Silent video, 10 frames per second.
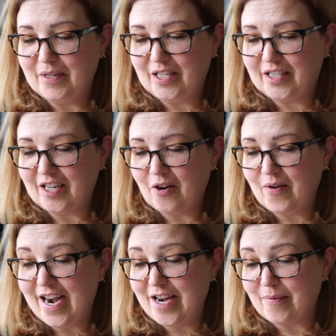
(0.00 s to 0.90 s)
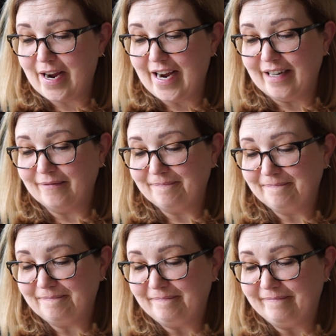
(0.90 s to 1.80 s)
So anyway,
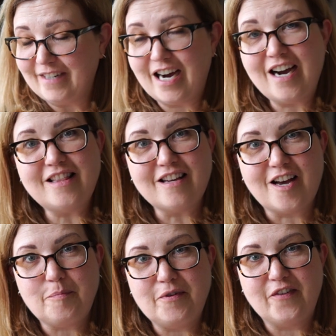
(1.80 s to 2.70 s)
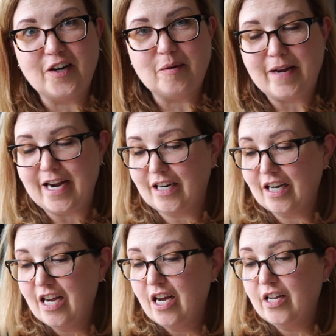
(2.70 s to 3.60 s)
I thought it'd be fun to make.
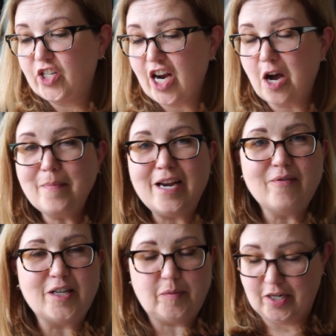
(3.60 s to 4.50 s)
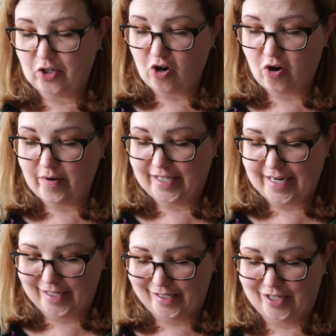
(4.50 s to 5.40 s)
Chow mein recipes are always
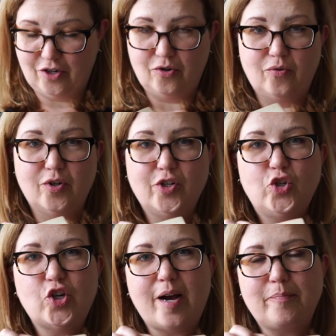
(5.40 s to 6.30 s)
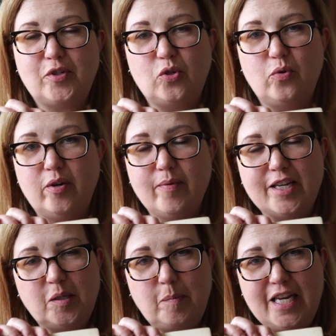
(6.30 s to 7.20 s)
next to chop suey
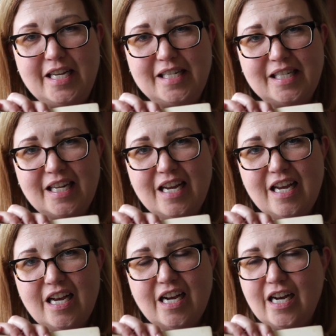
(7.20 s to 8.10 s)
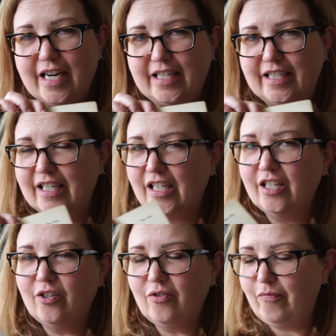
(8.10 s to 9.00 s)
recipes. I did a
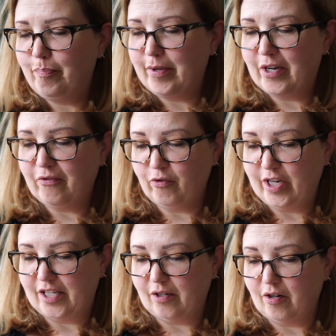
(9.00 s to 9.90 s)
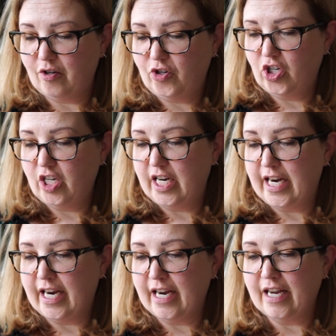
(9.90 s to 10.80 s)
little bit of research,
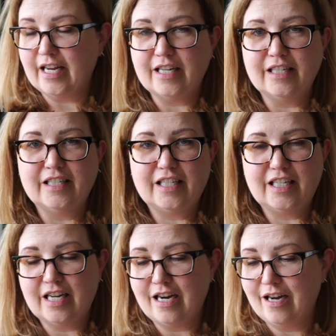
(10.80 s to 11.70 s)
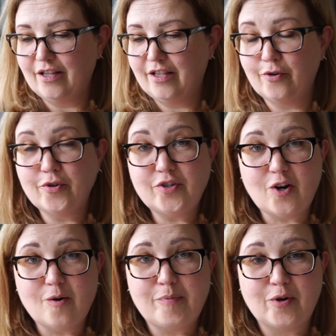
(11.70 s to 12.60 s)
and those
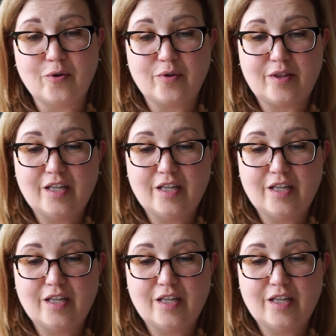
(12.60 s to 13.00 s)
are both